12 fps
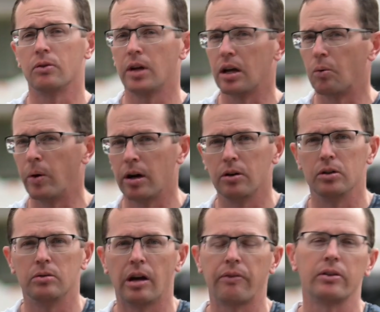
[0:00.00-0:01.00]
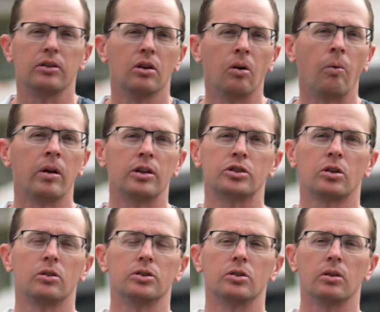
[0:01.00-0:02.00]
you're not aware, you definitely don't want to
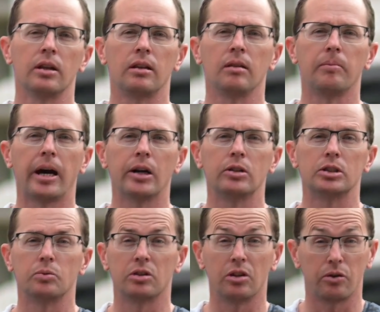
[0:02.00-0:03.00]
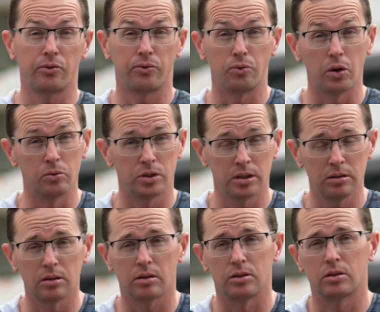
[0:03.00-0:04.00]
charge your lithium batteries when they're frozen.
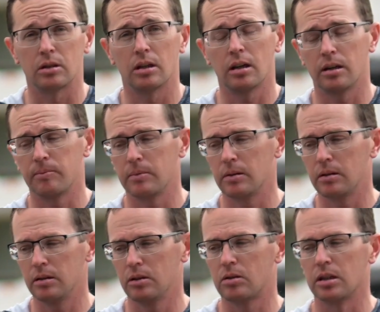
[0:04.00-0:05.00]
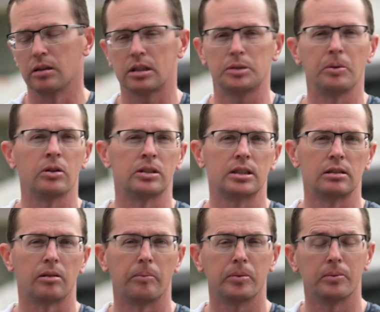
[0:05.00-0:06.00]
You can, uh, you can experience
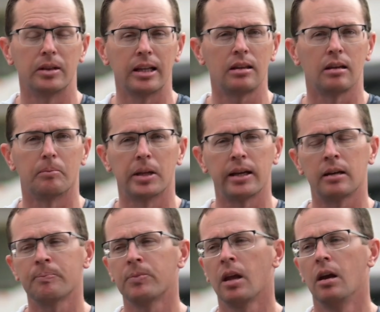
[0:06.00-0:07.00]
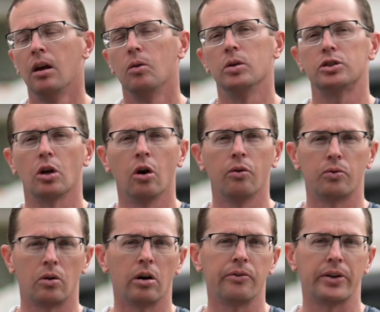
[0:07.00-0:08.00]
lithium, lithium plating, which
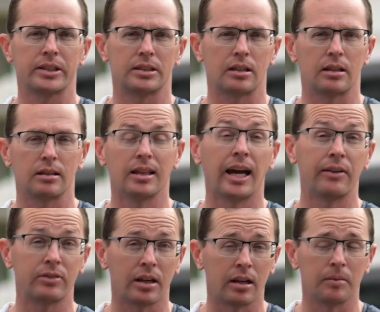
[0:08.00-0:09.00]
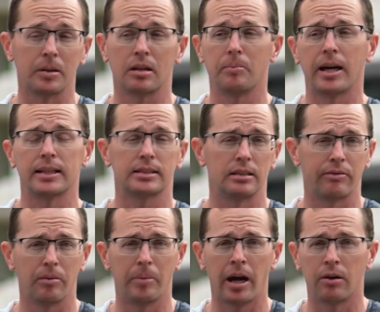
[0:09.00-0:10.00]
overall affects the lifetime and capacity of
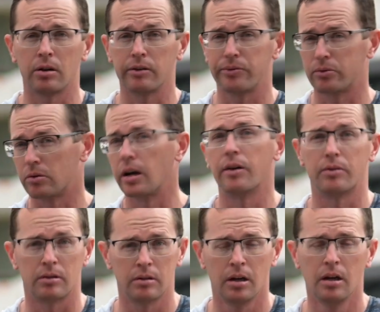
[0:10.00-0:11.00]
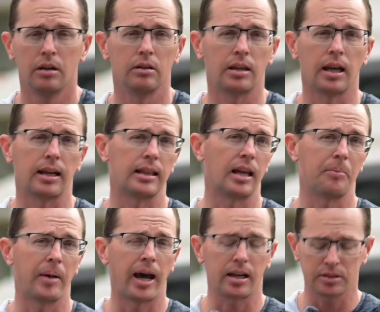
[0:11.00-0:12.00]
the battery forever. You can't get that
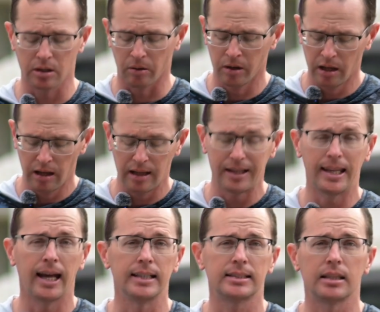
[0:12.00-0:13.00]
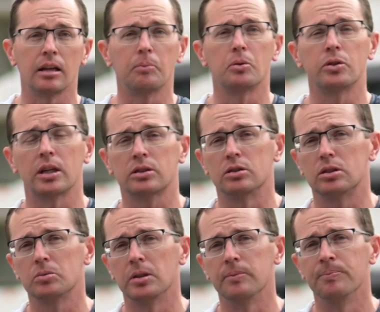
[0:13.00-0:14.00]
back. So nice set of protection
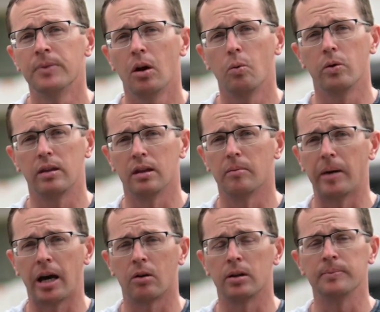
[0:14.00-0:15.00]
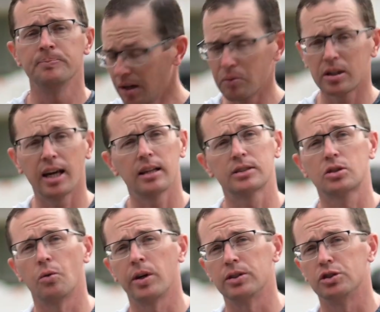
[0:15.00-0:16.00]
suite within the battery. And with that, let's
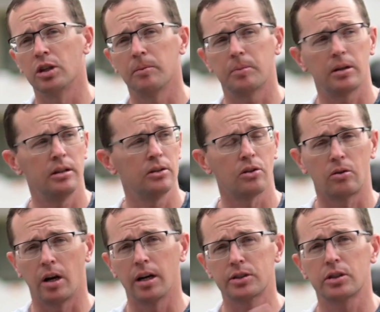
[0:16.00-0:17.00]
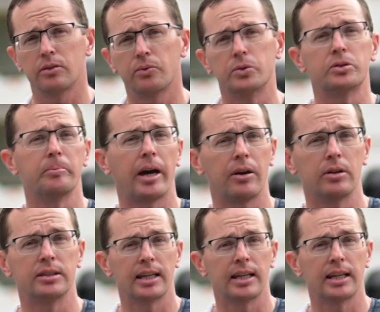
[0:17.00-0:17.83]
go ahead and jump into the garage for some battery